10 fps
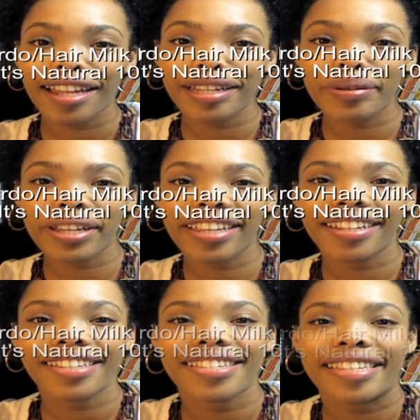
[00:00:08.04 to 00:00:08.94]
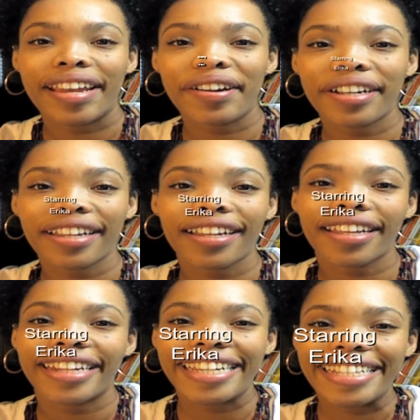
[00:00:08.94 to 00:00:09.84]
Hello again, this is Erica
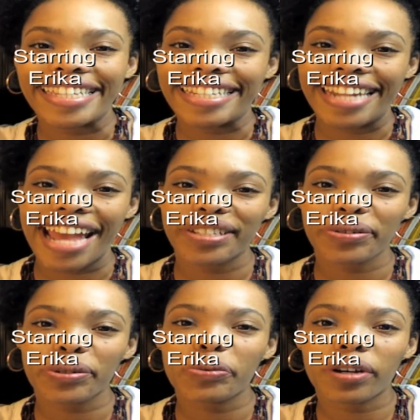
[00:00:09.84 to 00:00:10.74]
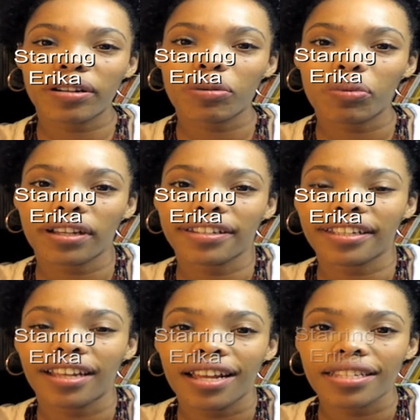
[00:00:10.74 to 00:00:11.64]
and it's Natural 101.
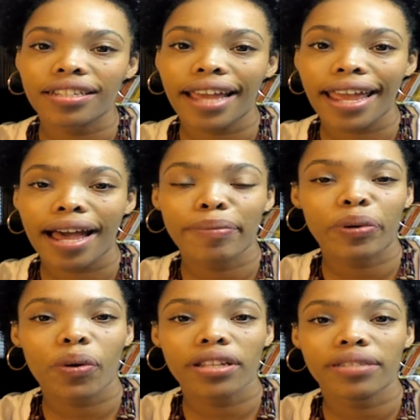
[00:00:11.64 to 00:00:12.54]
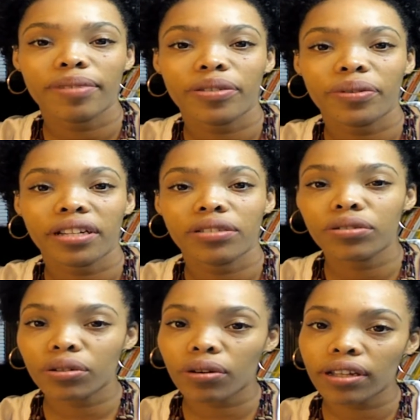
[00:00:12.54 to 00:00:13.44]
Today I'm going to be doing a
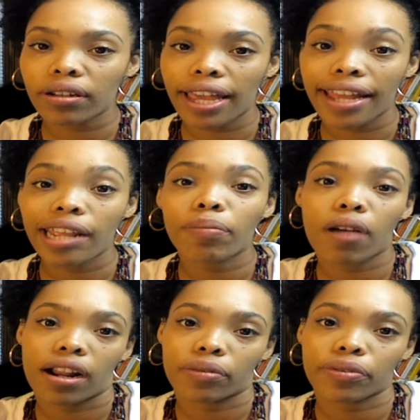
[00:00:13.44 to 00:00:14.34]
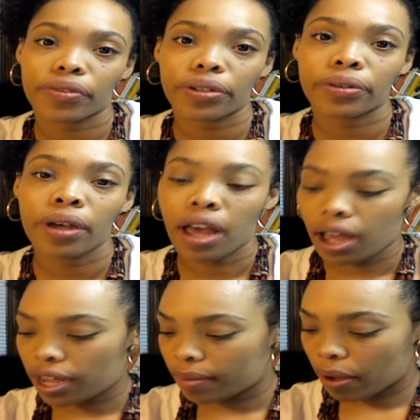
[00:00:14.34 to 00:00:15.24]
tutorial and a product review.
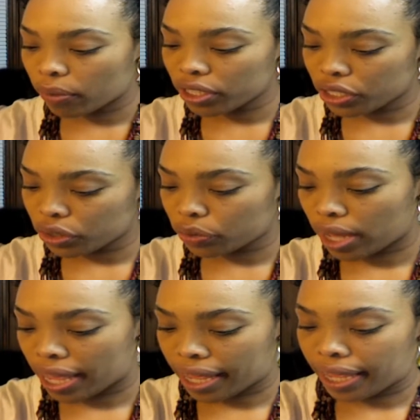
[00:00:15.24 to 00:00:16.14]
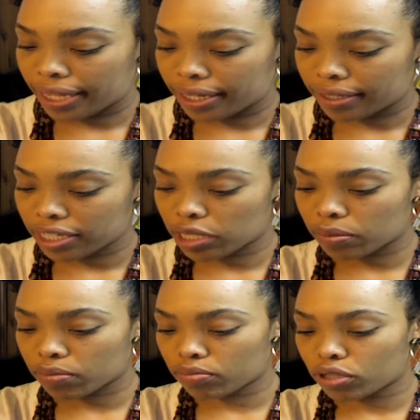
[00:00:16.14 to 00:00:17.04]
I went to a
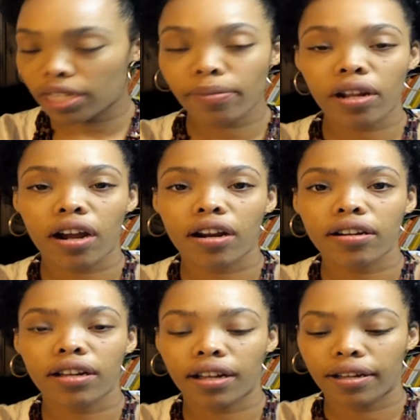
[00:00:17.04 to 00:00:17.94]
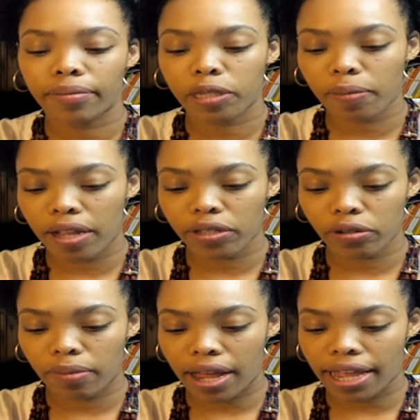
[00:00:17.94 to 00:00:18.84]
seminar
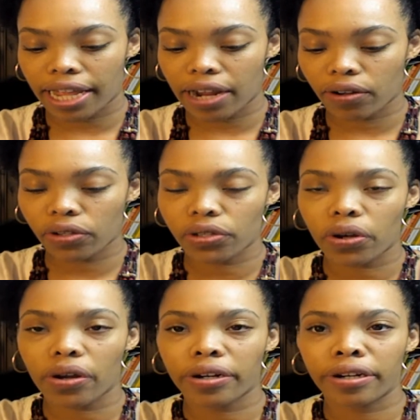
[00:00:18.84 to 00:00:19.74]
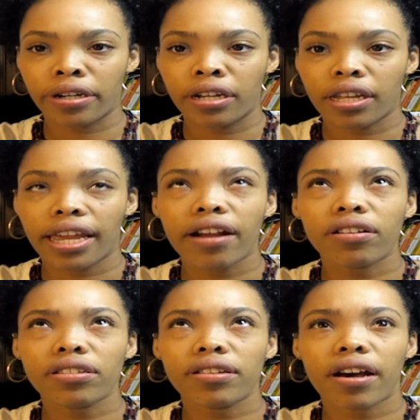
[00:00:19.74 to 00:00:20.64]
sponsored by Carol's Daughter
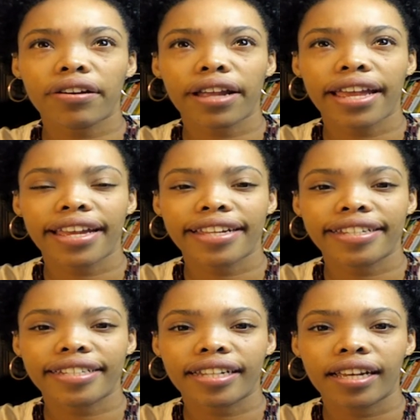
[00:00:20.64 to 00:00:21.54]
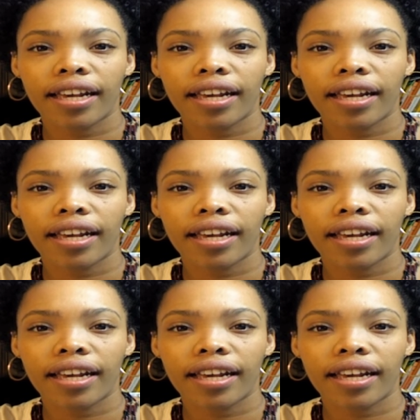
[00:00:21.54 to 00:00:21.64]
and